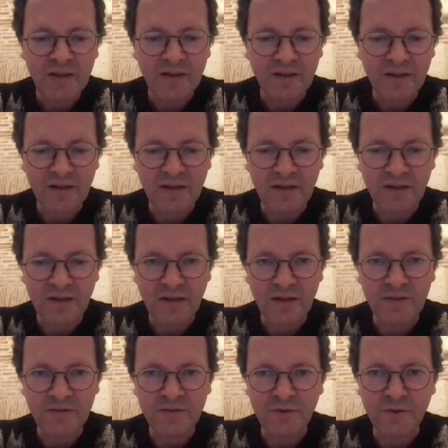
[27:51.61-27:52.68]

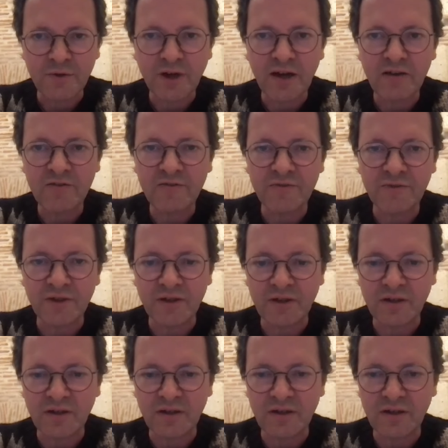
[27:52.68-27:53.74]
And so you have,
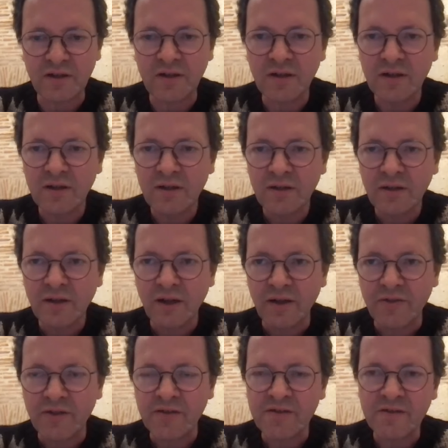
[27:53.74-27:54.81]
I
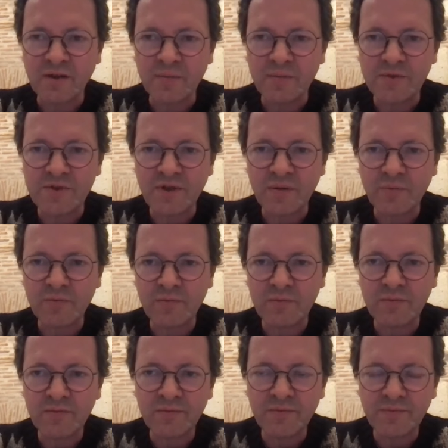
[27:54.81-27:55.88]
think,
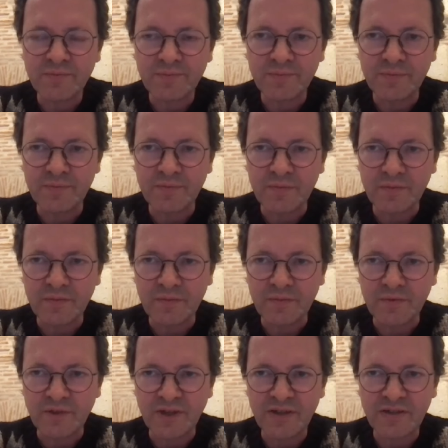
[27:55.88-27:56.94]
some
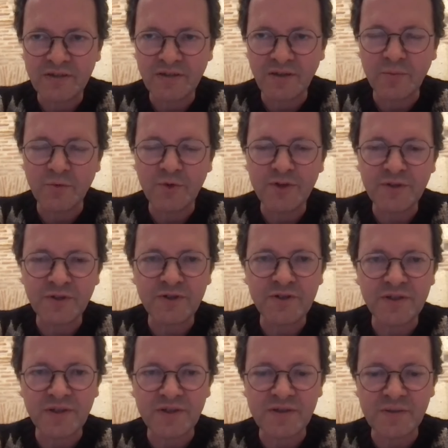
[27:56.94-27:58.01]
data, some
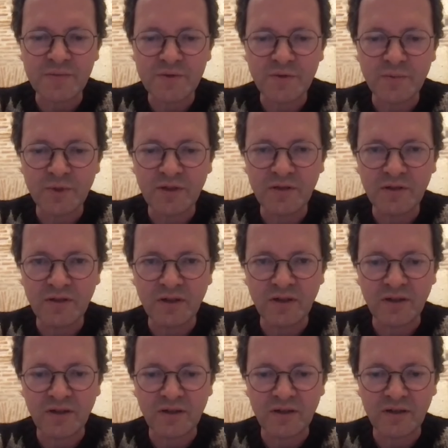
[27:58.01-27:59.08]
research that seems to be
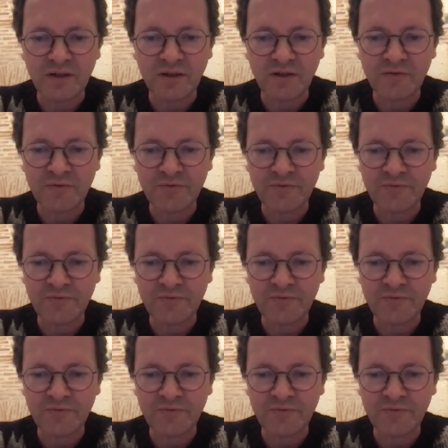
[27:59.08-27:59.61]
of